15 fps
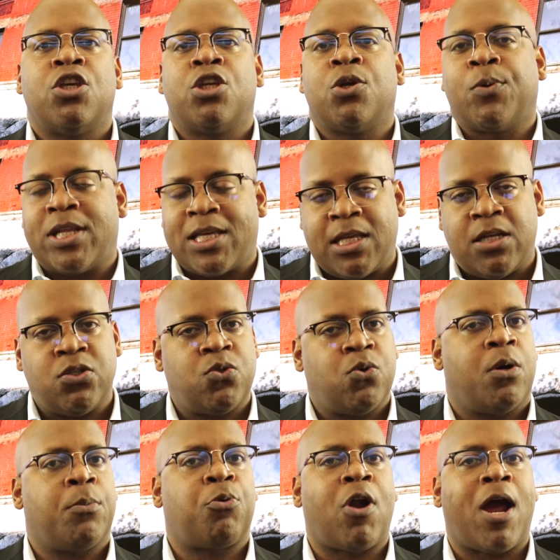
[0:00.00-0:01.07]
you want to get into
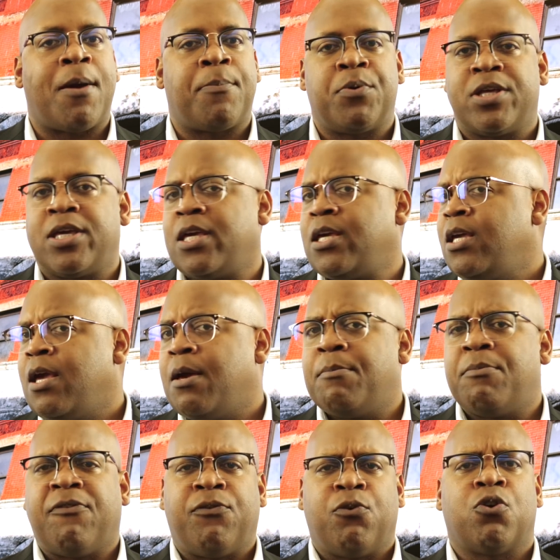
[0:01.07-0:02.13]
a property
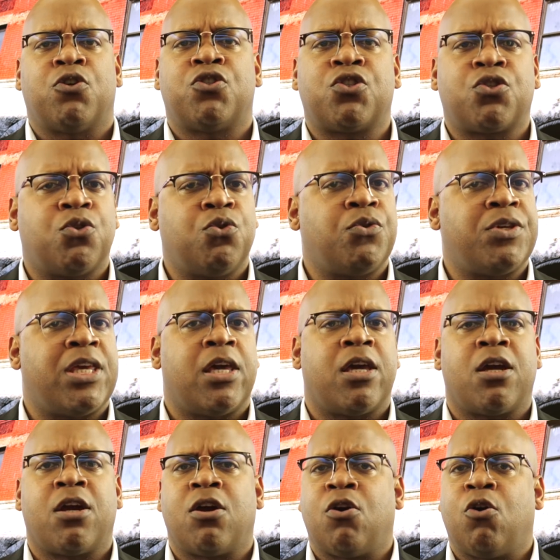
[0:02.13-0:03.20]
before school year,